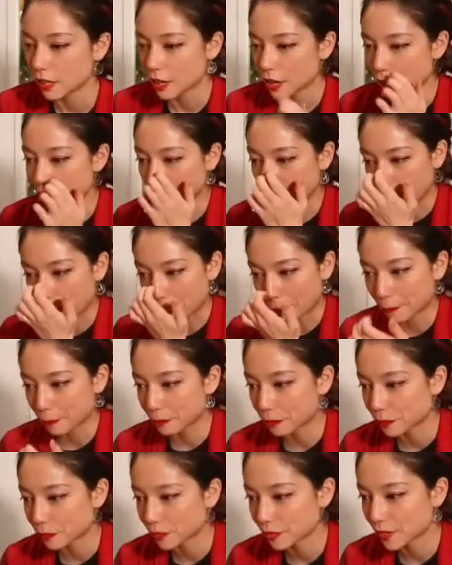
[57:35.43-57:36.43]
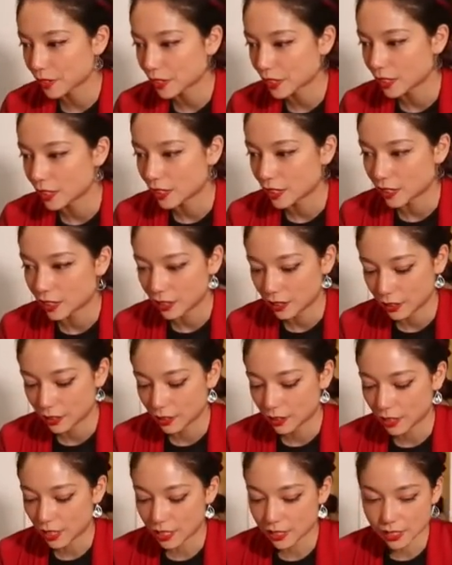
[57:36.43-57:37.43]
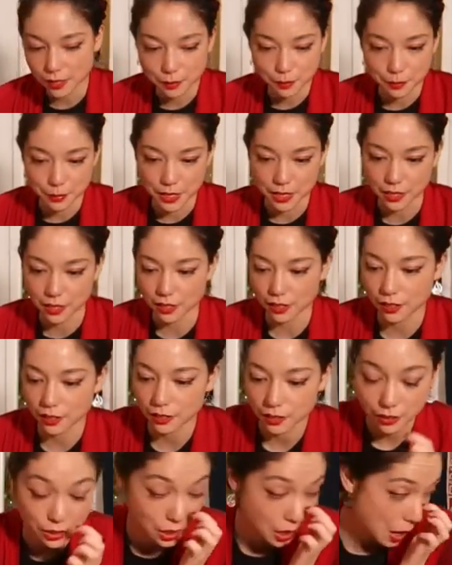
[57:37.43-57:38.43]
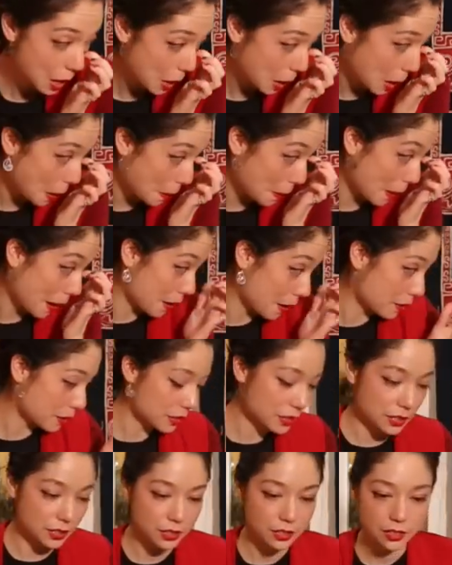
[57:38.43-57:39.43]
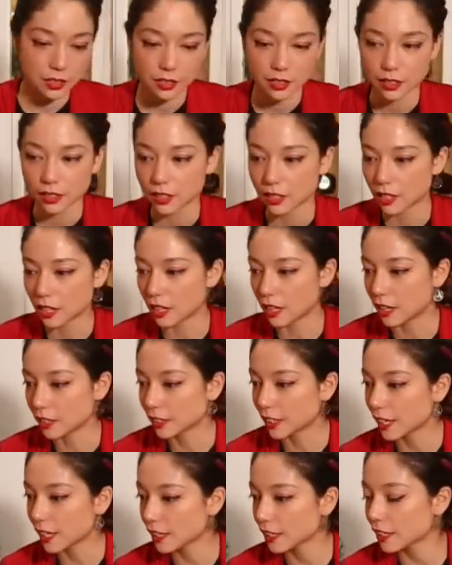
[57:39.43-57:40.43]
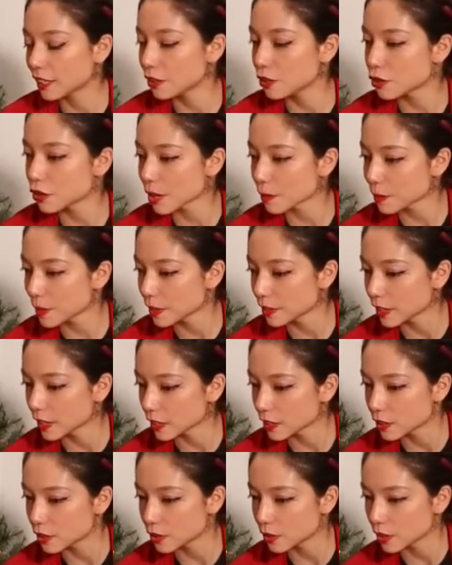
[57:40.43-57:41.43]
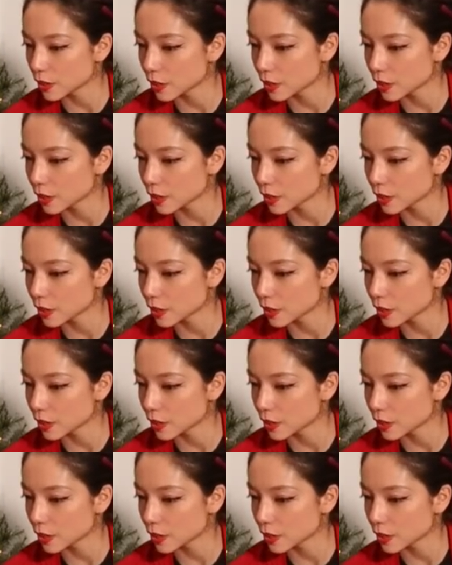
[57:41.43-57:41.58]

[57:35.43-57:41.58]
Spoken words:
Okay. Let me talk about Kaylee, can you drop the link to